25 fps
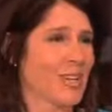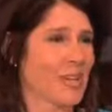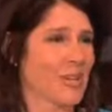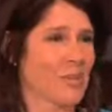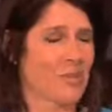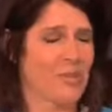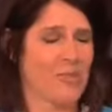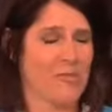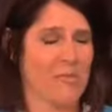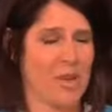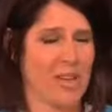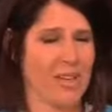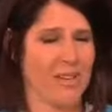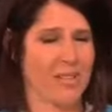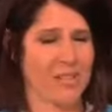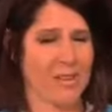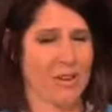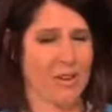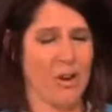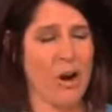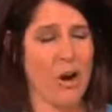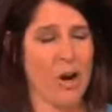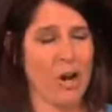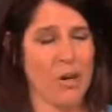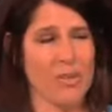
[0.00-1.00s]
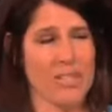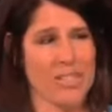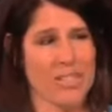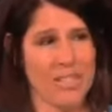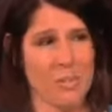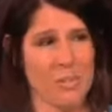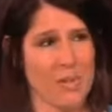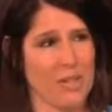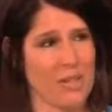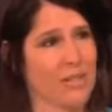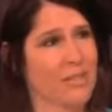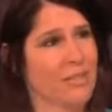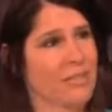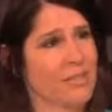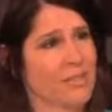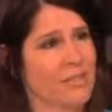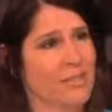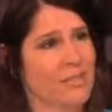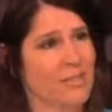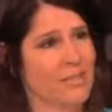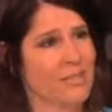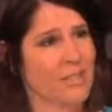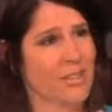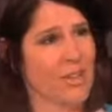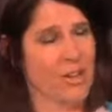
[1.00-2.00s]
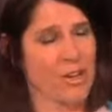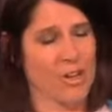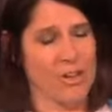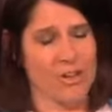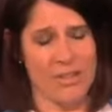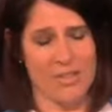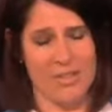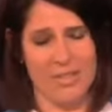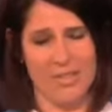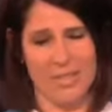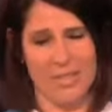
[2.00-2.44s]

uh, we've met her heart recipient, her